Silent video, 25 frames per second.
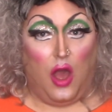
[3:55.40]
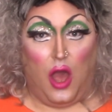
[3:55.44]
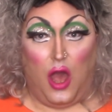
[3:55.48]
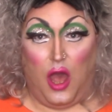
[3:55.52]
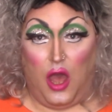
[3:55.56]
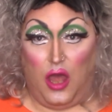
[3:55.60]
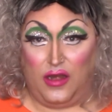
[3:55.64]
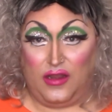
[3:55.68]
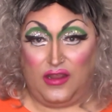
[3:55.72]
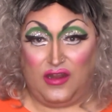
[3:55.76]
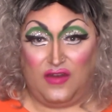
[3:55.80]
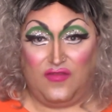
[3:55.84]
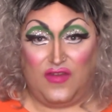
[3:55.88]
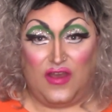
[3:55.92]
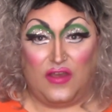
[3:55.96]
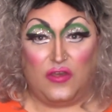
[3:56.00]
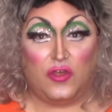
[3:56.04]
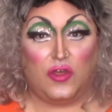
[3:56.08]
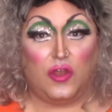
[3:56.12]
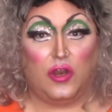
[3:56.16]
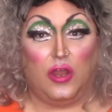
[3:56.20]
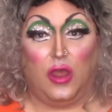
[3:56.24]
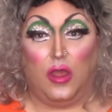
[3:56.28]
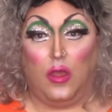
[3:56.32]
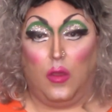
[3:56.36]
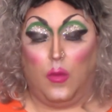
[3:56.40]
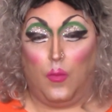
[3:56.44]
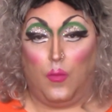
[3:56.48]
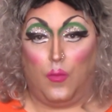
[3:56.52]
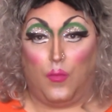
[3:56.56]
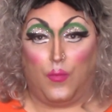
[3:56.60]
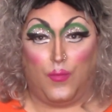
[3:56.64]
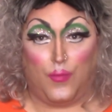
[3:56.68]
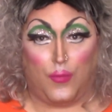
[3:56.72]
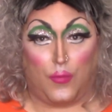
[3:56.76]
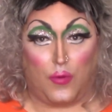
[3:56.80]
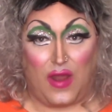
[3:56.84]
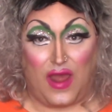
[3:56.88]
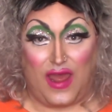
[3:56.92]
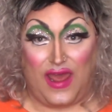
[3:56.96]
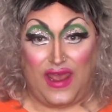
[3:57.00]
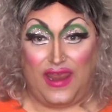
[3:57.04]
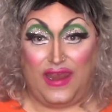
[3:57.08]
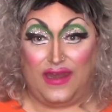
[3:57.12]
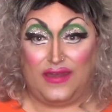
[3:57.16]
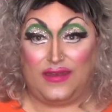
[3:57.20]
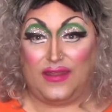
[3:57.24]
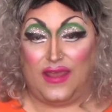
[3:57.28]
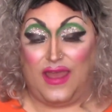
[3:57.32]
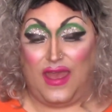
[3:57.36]
unconventional,
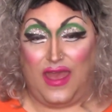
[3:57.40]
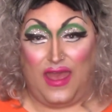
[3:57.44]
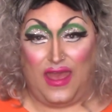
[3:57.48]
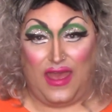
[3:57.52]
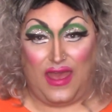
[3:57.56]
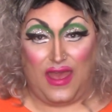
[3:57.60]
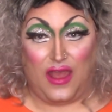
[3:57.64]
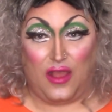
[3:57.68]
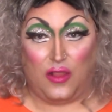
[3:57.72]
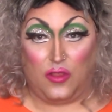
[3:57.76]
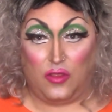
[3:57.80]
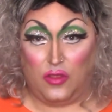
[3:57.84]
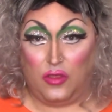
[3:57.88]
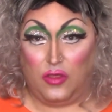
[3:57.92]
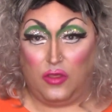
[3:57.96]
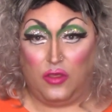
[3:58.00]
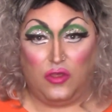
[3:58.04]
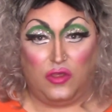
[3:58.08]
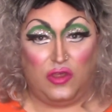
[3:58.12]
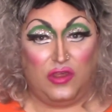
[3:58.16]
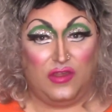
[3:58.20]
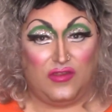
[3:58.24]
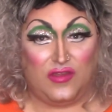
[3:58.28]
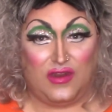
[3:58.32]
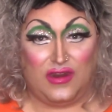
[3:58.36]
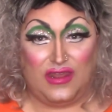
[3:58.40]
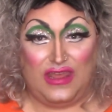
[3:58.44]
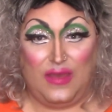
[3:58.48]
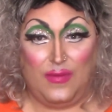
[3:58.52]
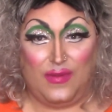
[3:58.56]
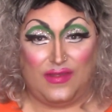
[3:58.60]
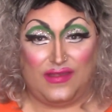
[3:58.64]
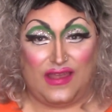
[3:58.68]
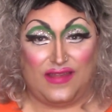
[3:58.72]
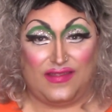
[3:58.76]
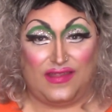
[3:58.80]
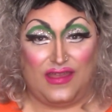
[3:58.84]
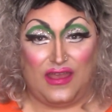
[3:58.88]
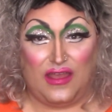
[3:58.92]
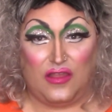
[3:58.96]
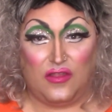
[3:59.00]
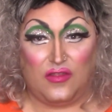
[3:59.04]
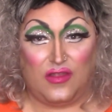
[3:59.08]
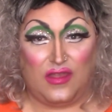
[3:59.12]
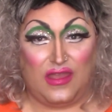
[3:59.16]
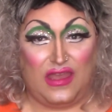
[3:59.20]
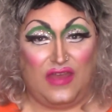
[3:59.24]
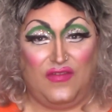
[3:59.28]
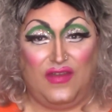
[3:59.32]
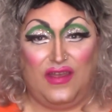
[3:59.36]
bright, and she's going to keep us guessing
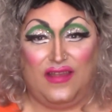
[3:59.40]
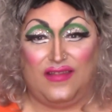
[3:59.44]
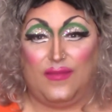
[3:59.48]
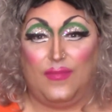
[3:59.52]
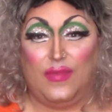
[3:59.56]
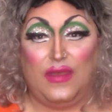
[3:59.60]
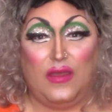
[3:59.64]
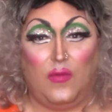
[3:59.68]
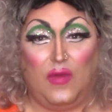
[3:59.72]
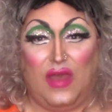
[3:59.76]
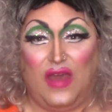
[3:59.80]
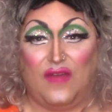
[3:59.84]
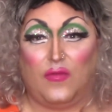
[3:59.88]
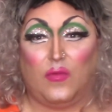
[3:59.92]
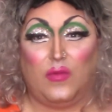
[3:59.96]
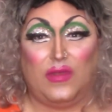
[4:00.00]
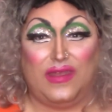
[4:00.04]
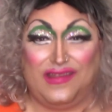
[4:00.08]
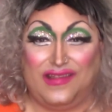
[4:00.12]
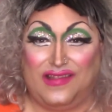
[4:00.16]
and giving us something we haven't really